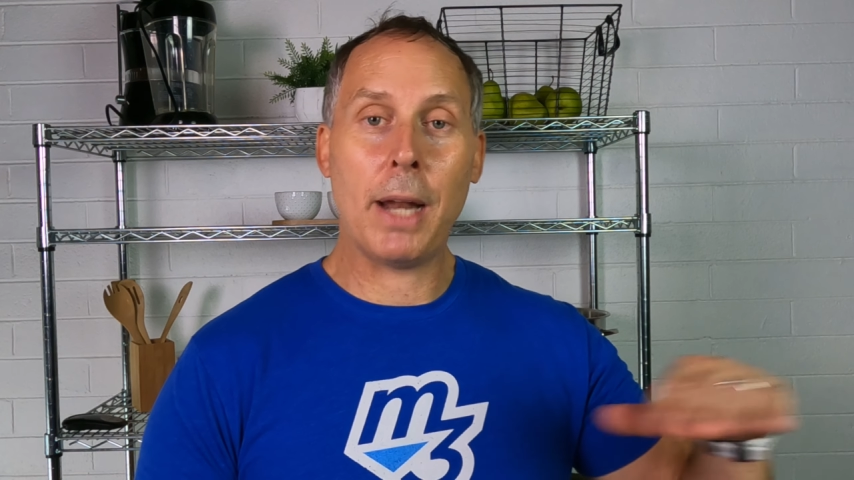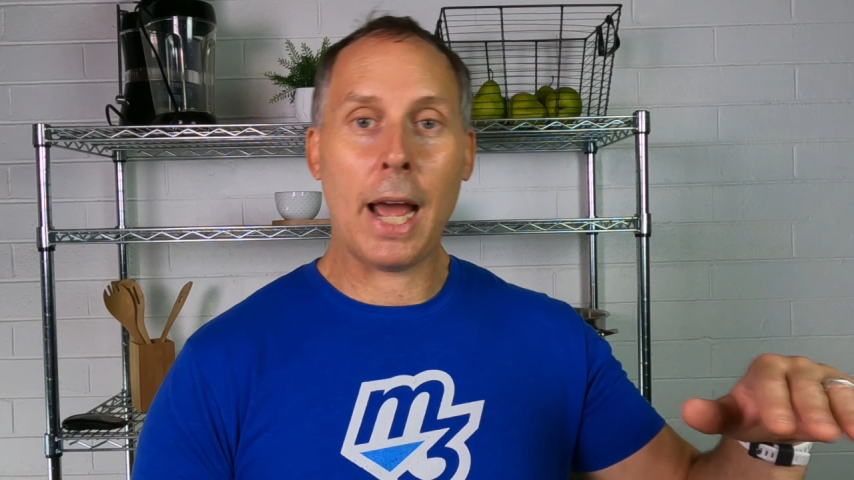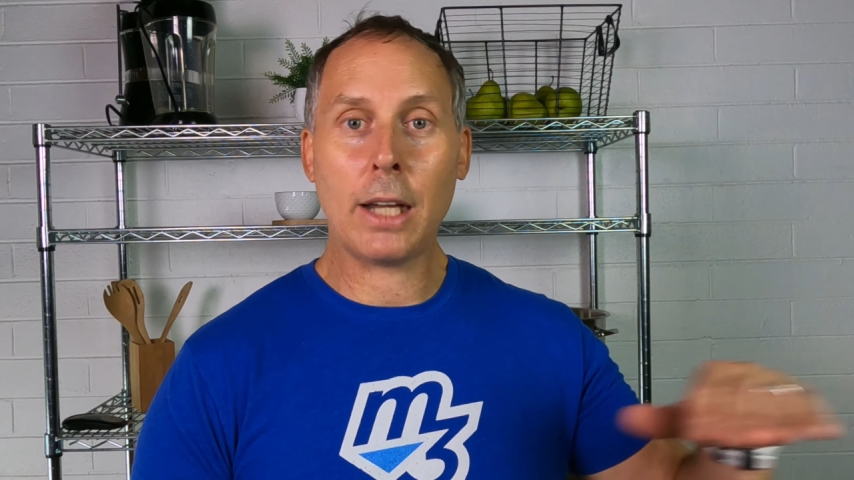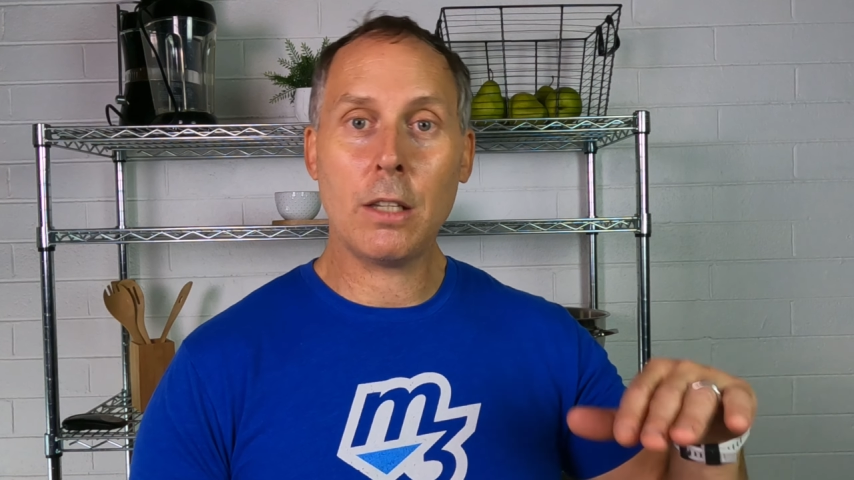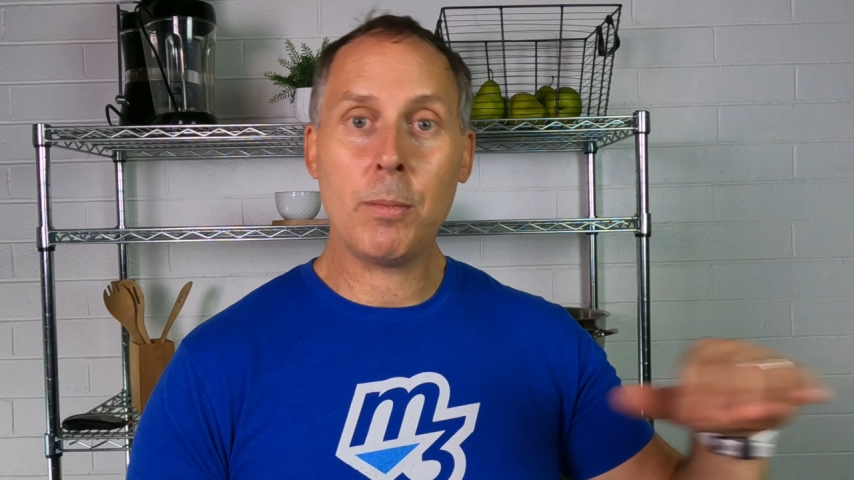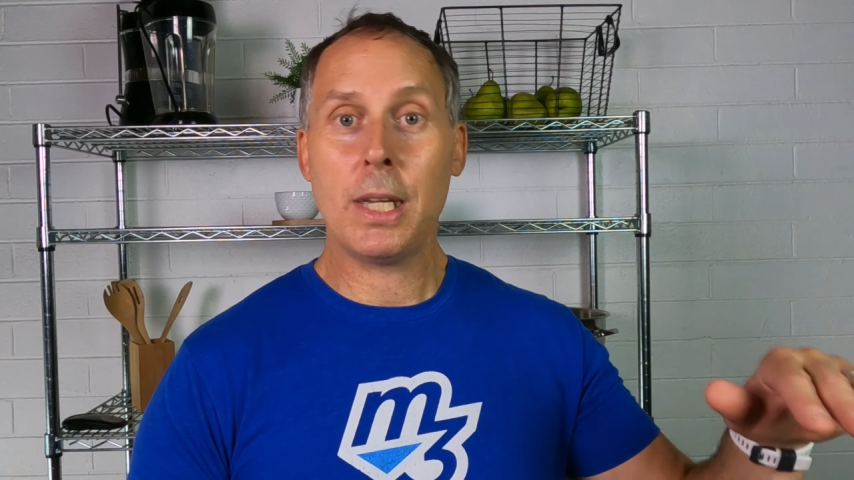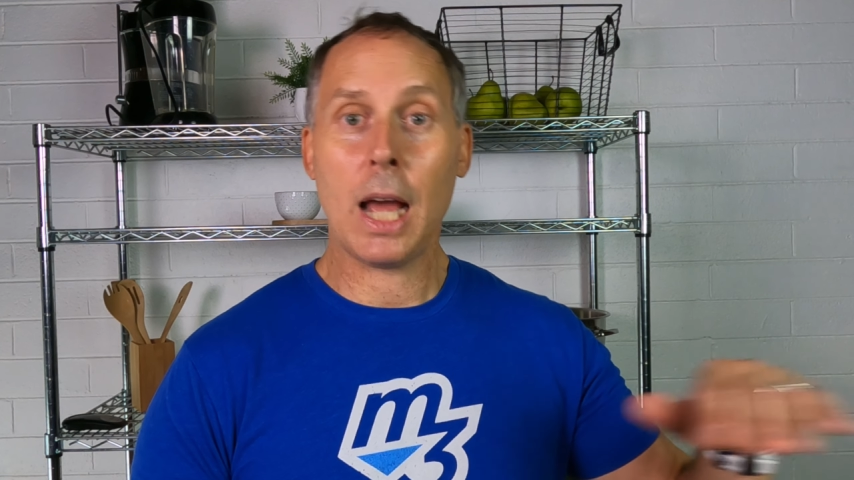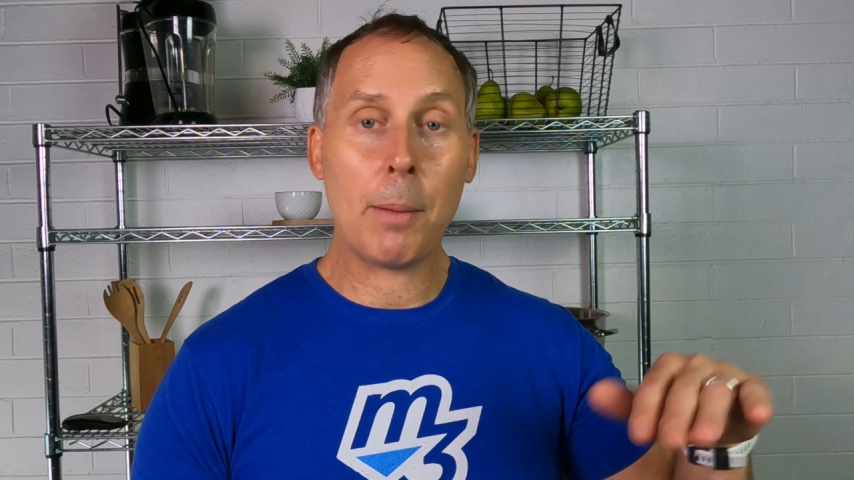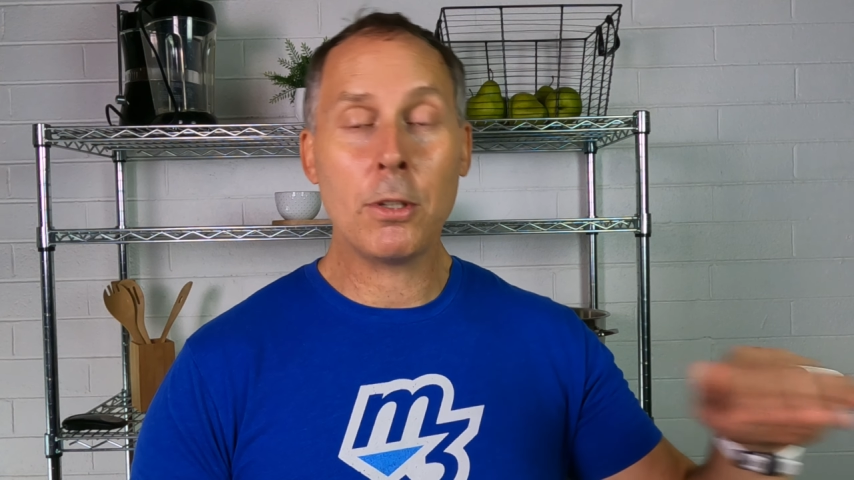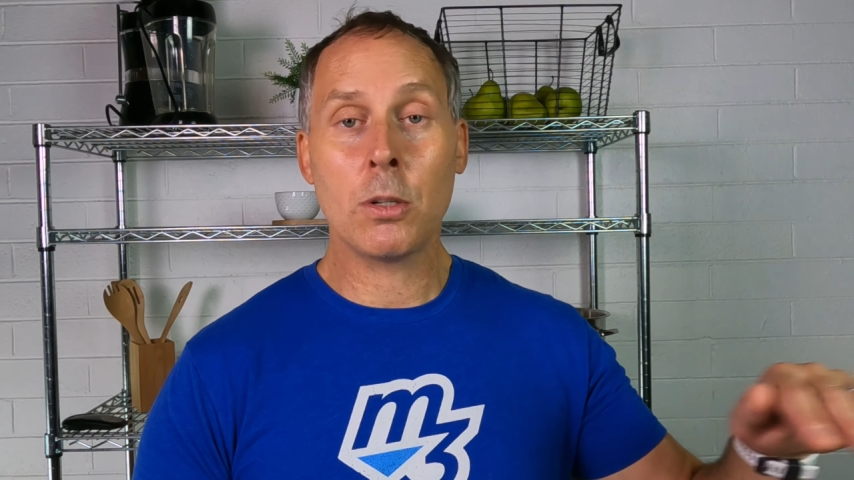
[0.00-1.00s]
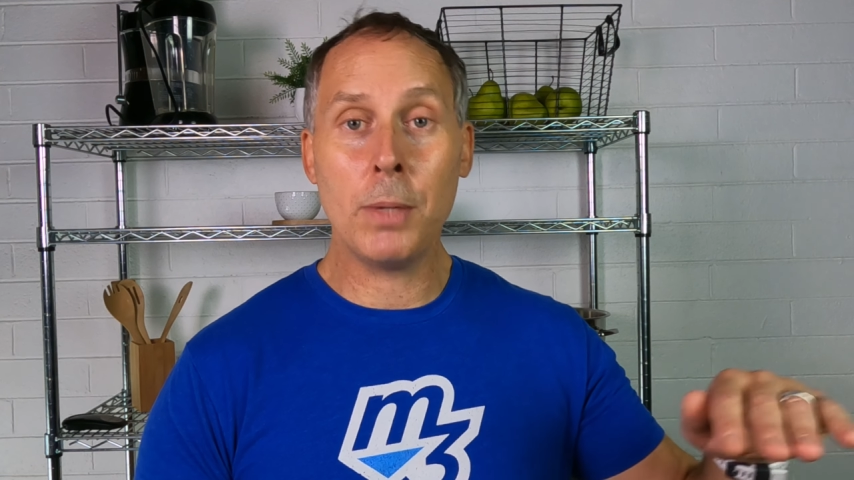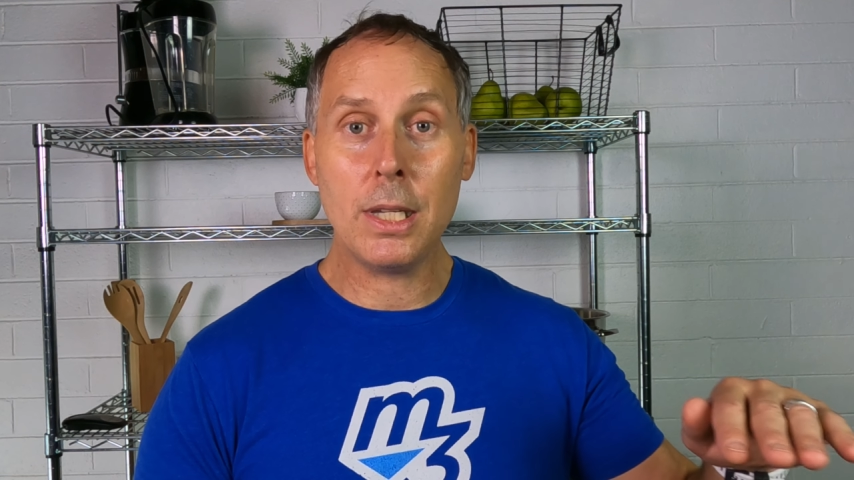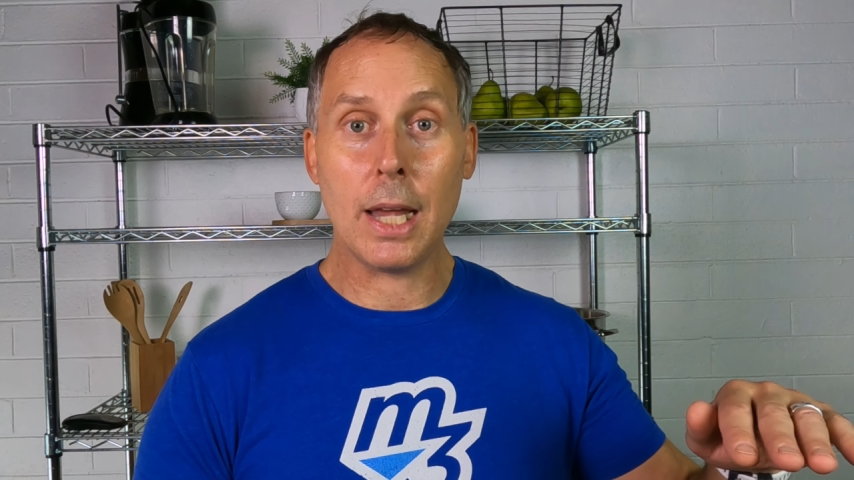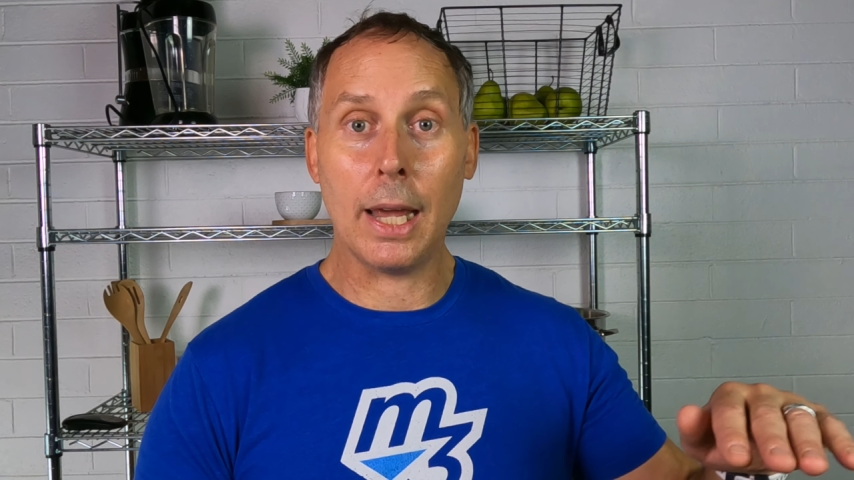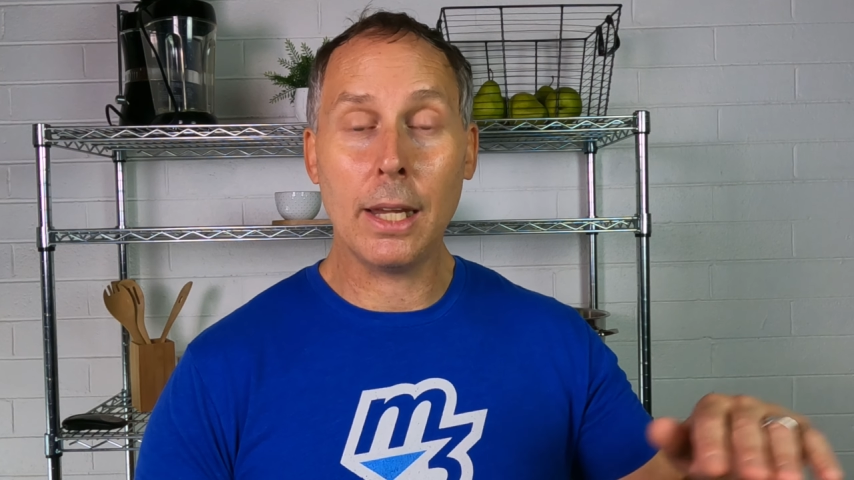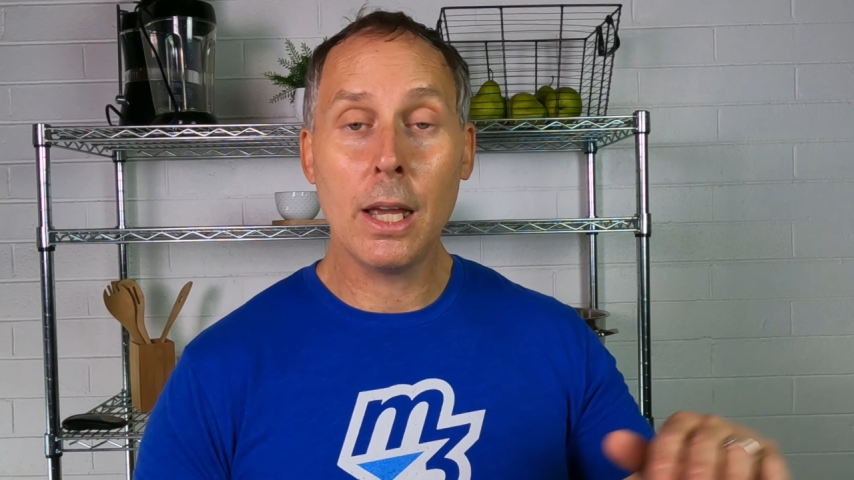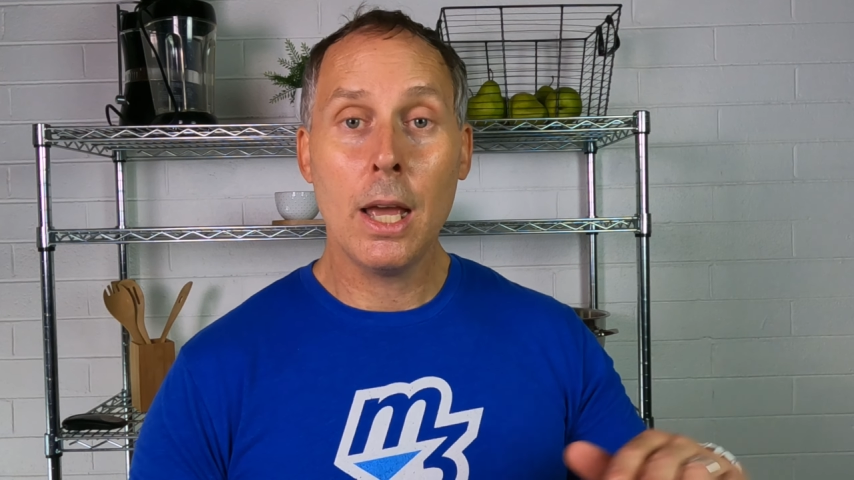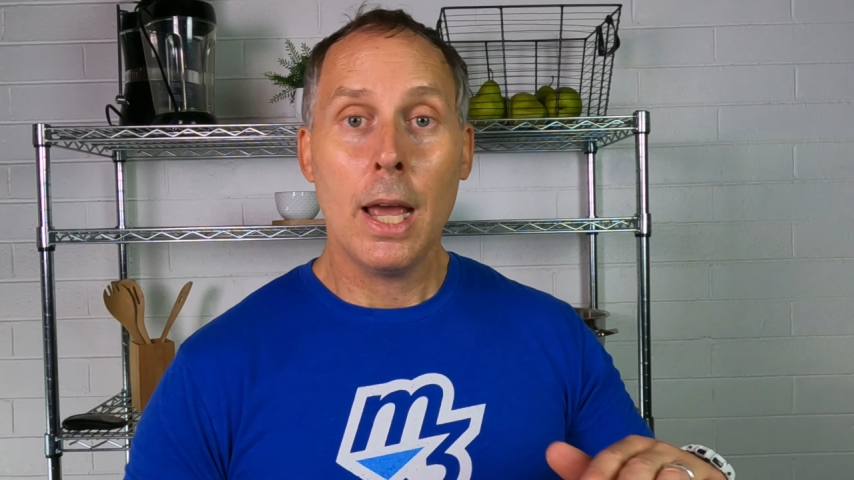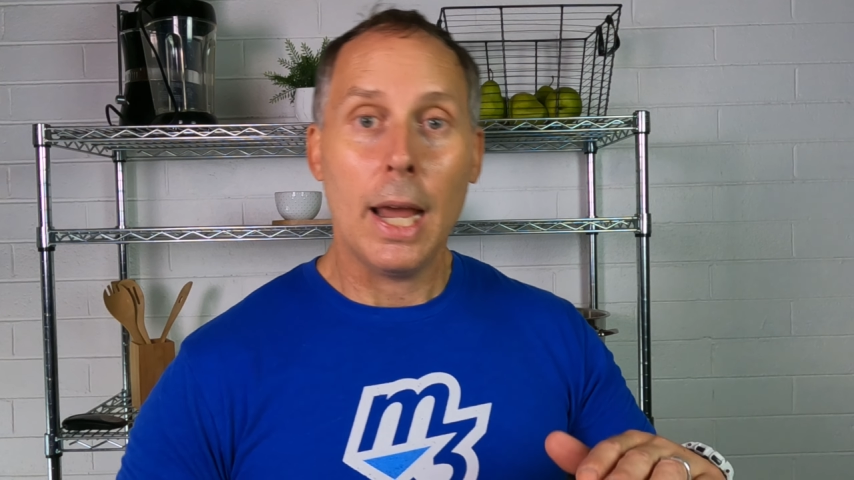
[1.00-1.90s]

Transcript: an active metabolism intake,